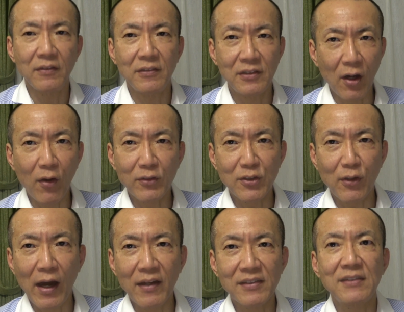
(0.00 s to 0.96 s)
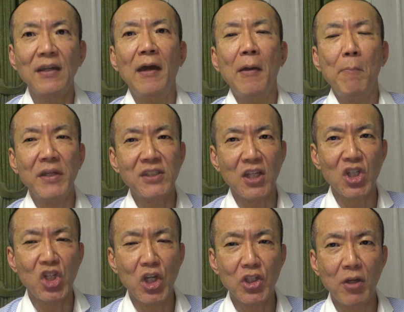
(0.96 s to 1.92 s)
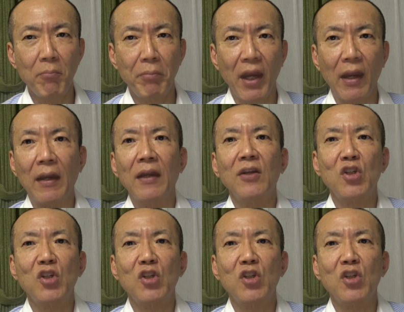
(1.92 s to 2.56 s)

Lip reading: Don't trust Mr. Xi Jinping.